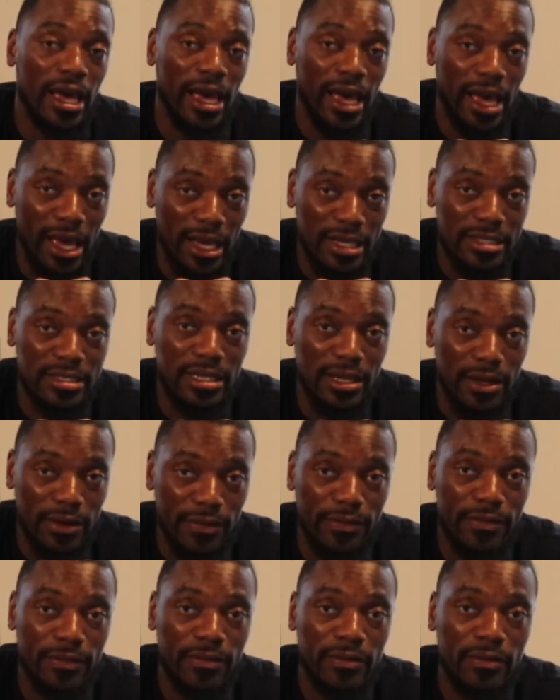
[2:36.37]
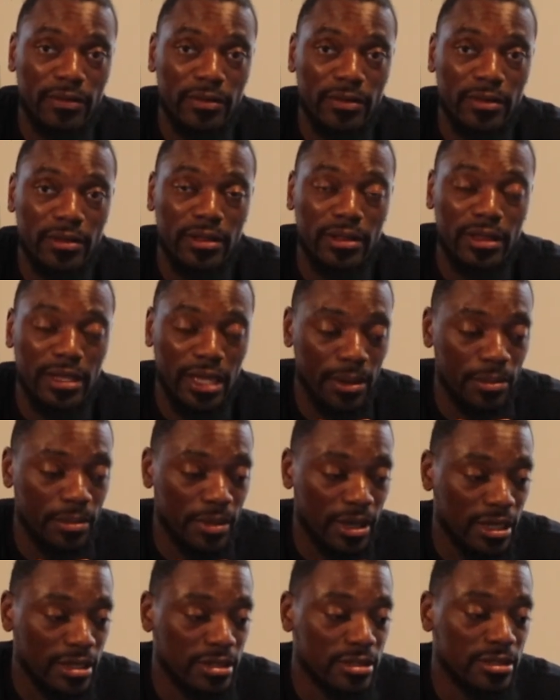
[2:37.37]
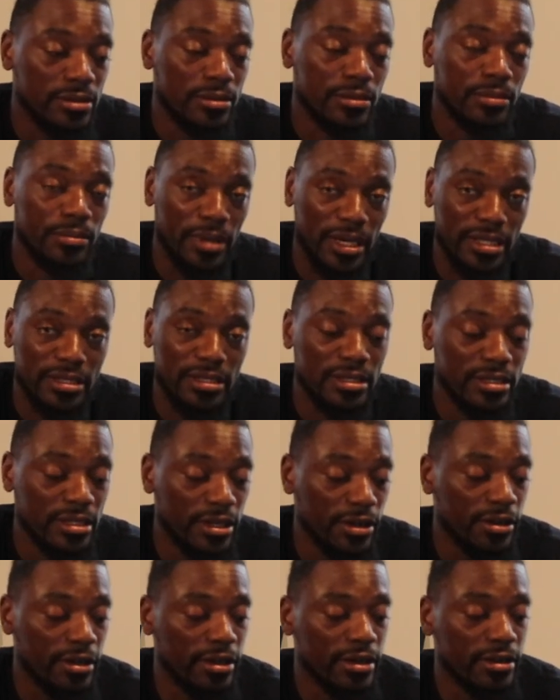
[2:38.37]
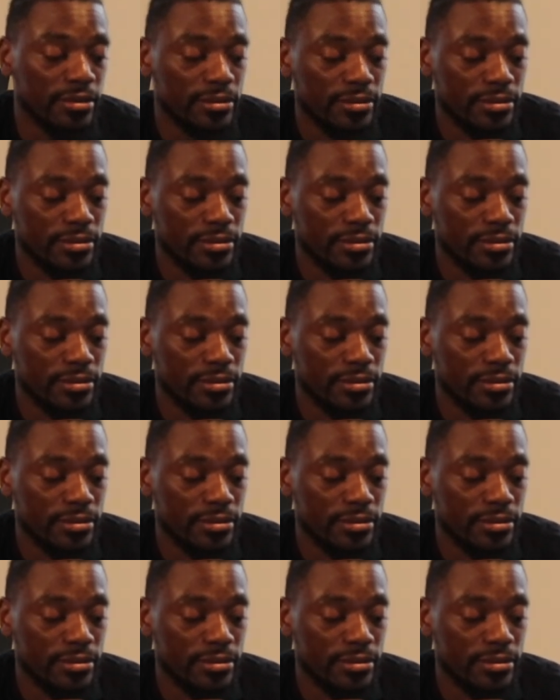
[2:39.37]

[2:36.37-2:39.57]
as if that means pescatarian.